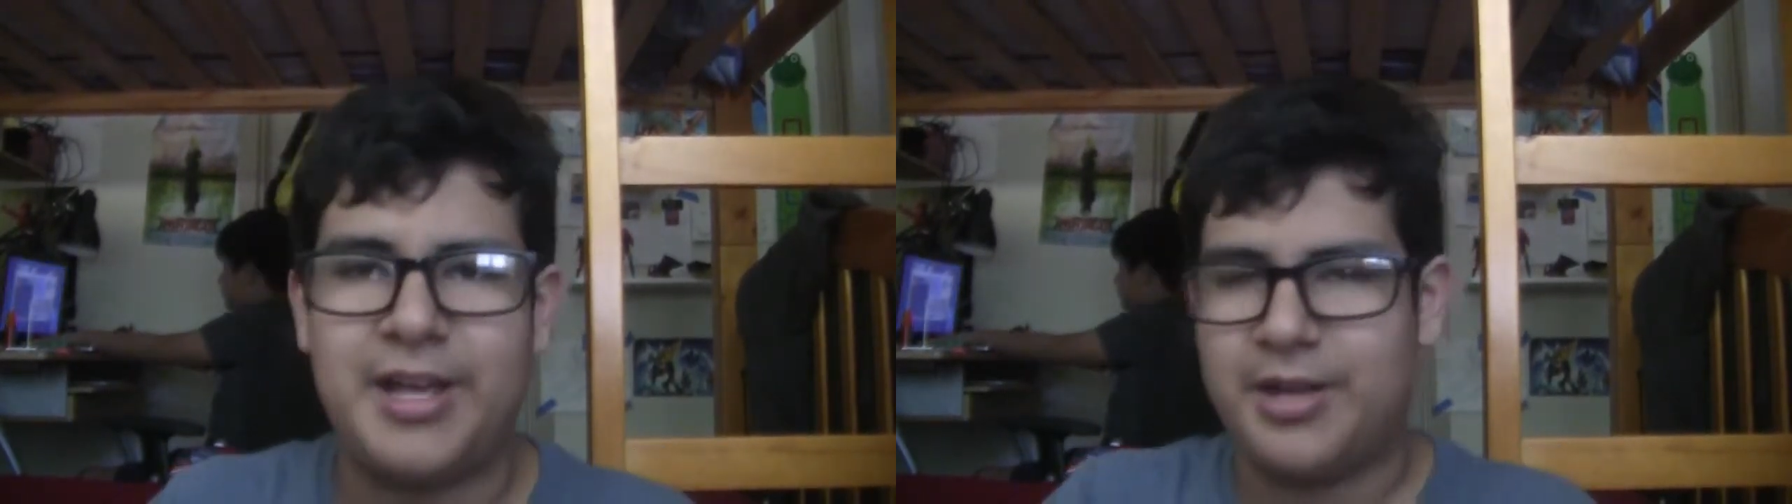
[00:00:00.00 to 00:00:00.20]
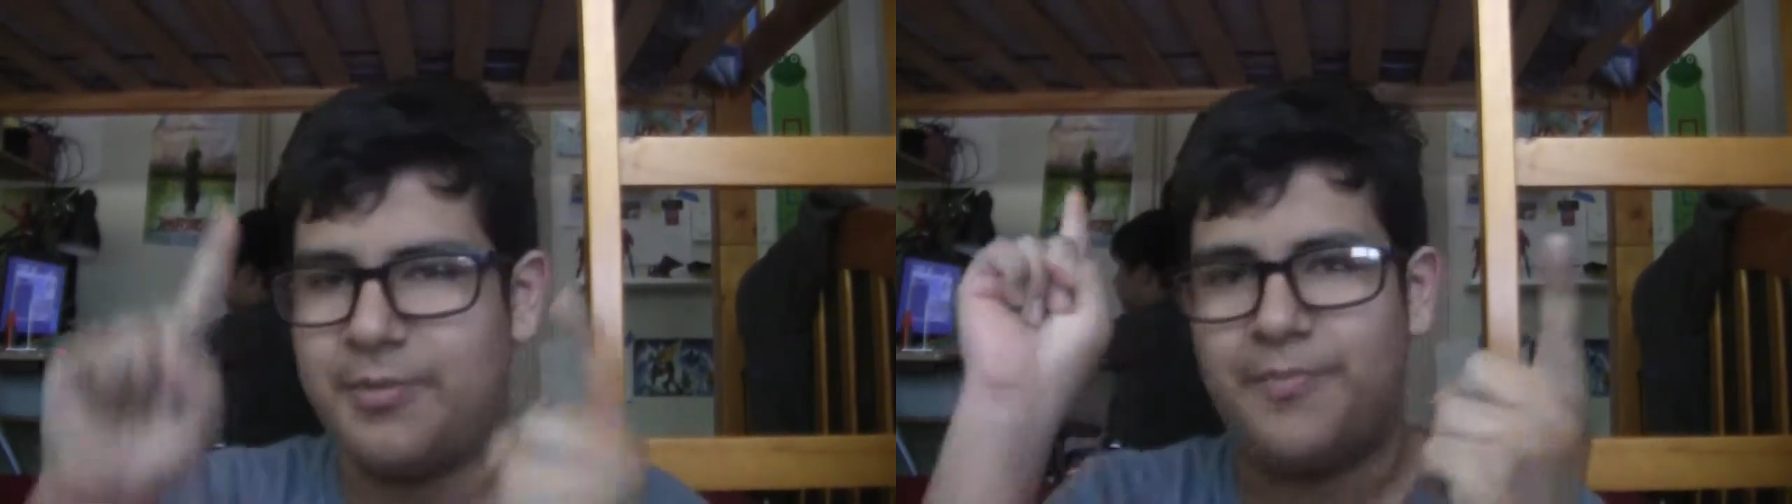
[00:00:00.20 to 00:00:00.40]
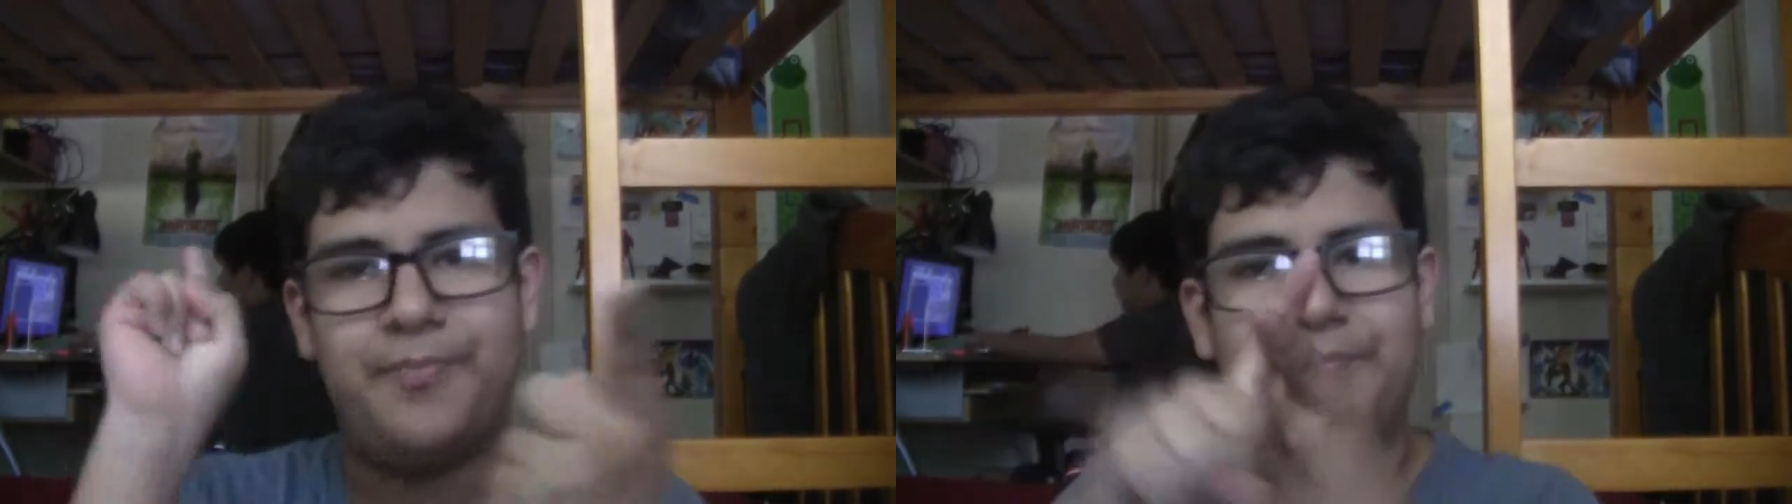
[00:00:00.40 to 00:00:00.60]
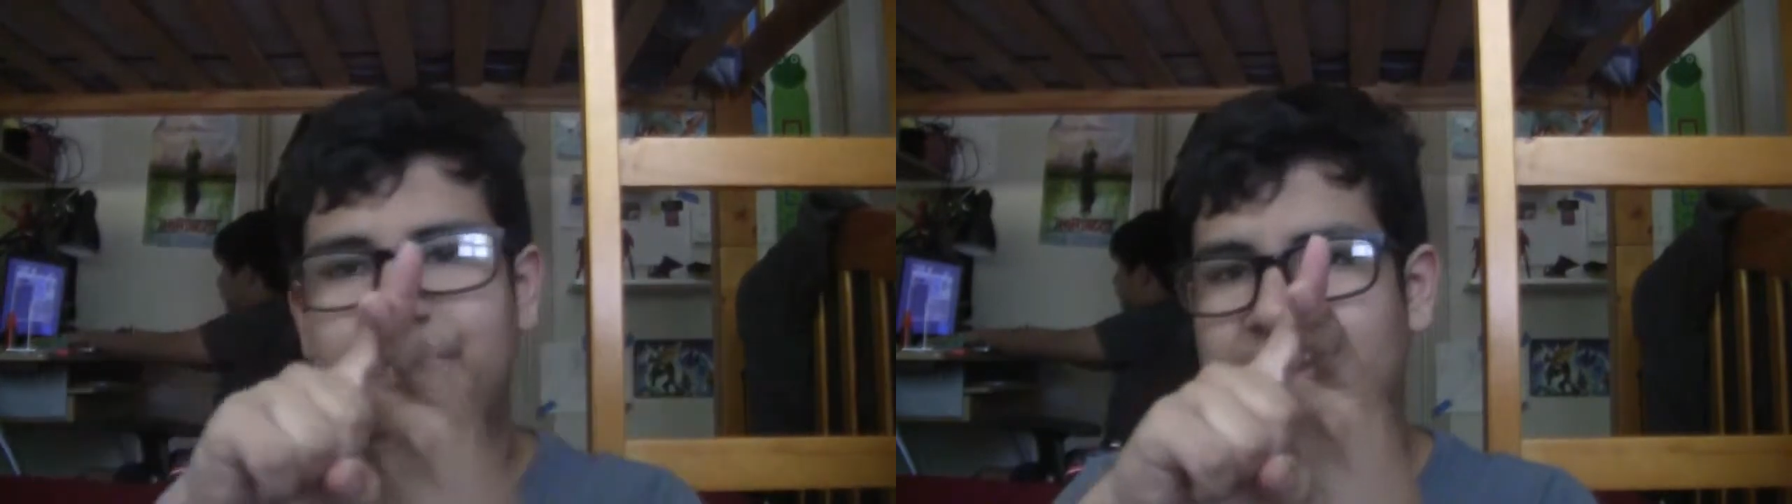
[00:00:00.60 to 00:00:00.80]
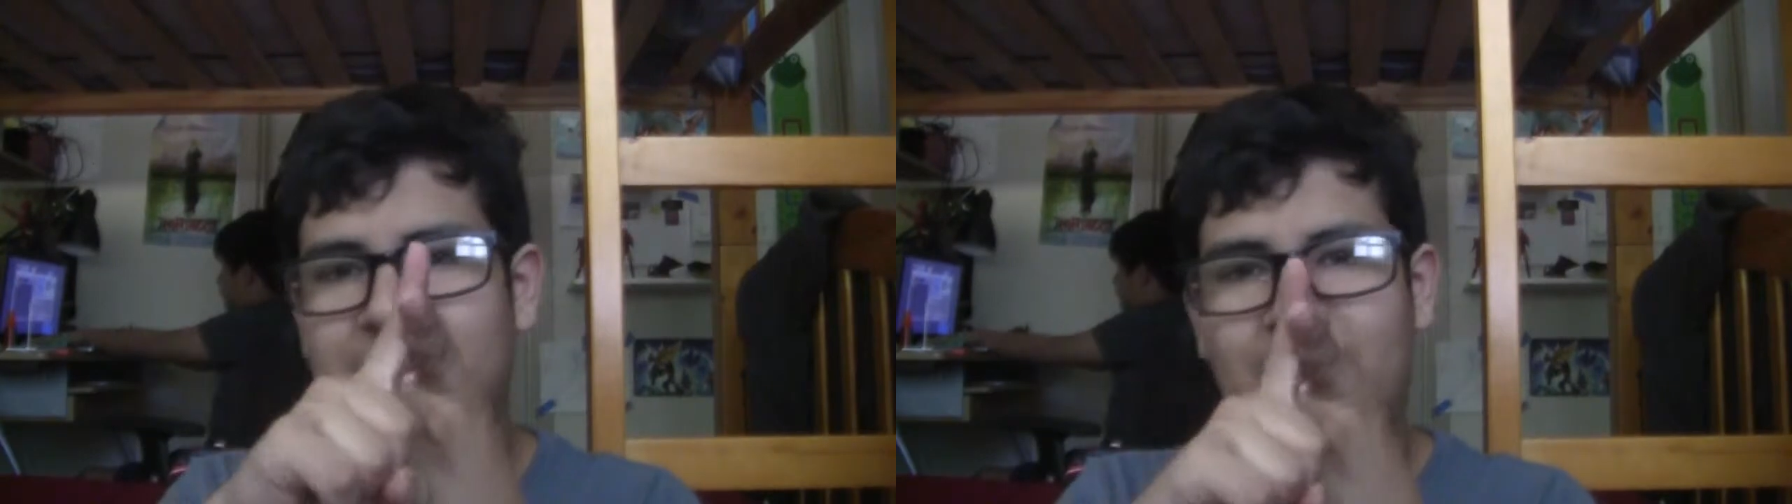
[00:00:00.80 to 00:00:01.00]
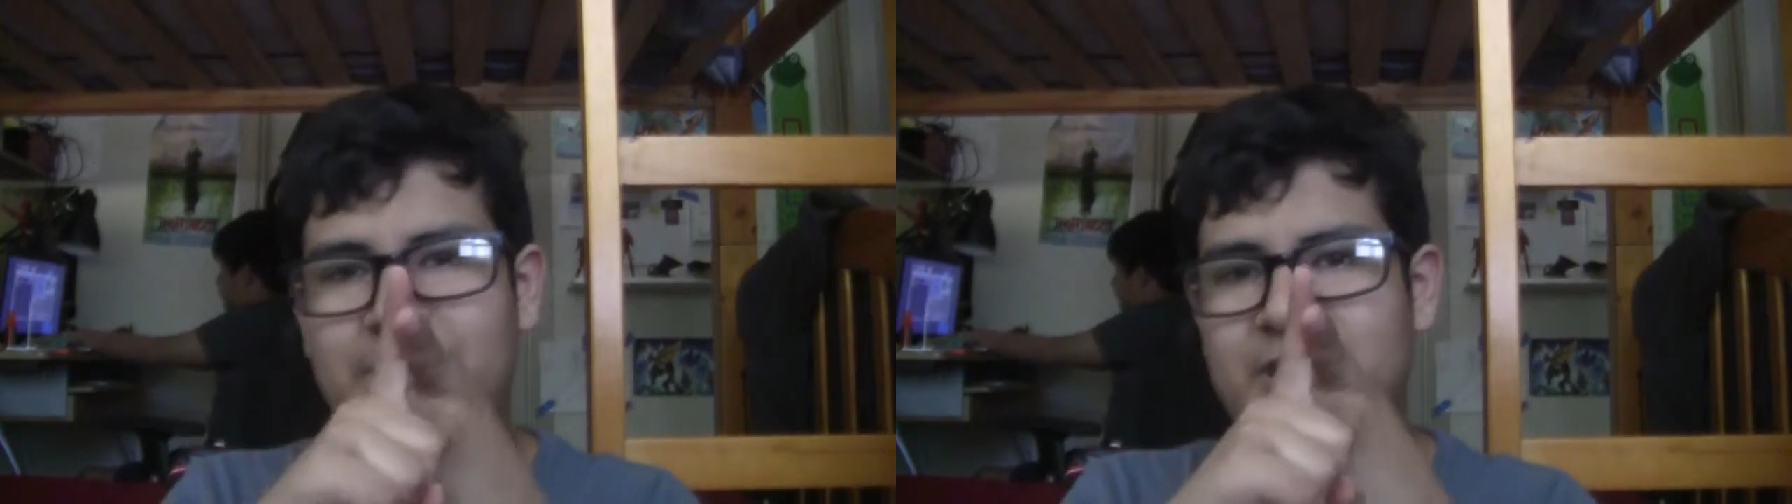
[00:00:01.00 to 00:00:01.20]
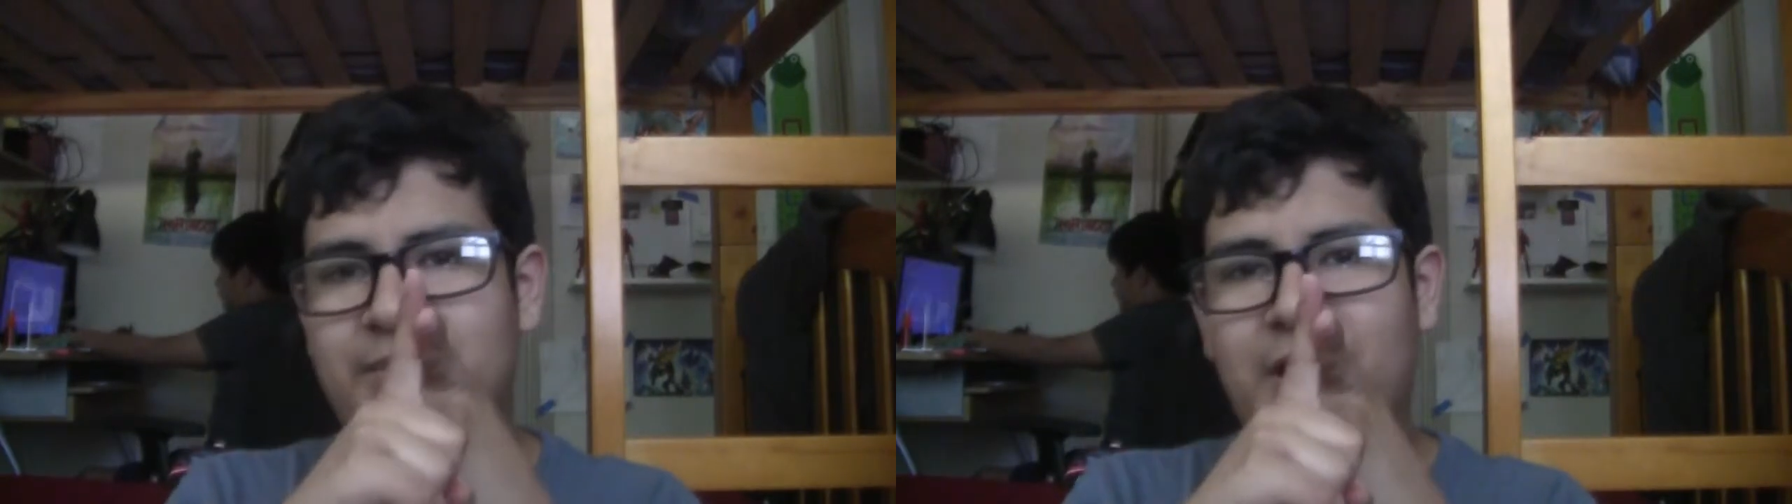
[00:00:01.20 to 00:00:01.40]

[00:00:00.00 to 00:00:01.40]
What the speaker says: like Captain